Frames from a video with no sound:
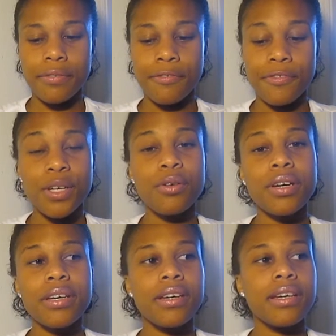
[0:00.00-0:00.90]
feel
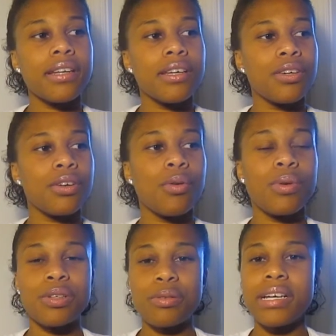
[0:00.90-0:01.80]
good, you know,
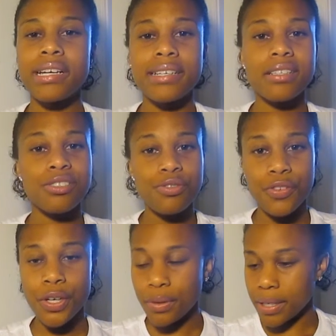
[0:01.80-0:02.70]
when you look good, you
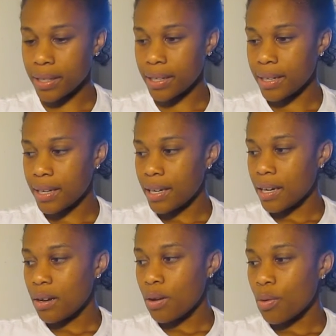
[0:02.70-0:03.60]
feel good.
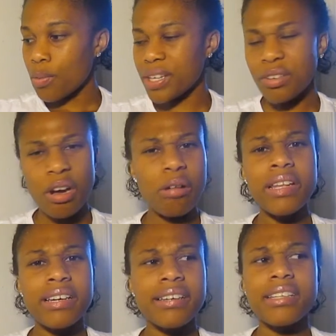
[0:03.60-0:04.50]
When you don't
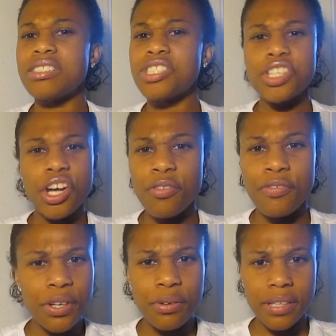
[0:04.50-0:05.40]
look good, you don't
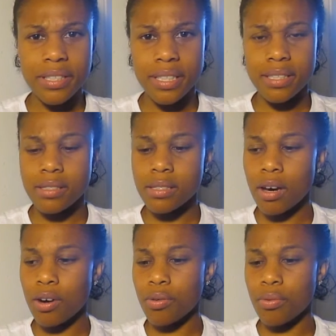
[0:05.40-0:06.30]
feel good.
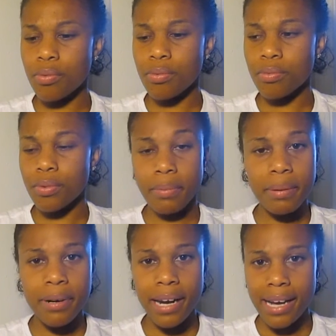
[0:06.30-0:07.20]
So
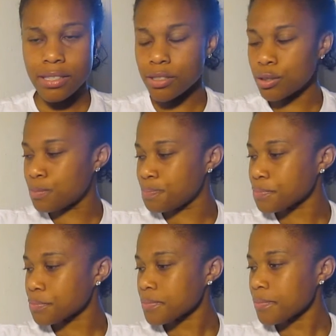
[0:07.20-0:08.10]
remember that too.
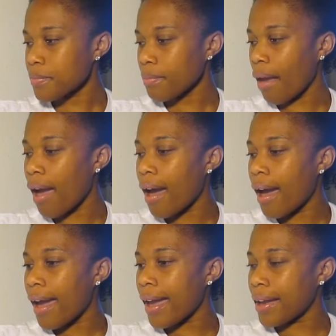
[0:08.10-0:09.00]

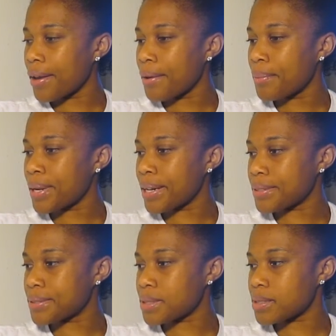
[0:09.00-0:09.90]
And what
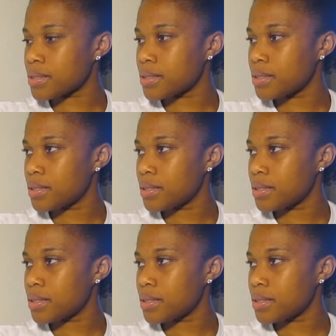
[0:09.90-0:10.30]
else?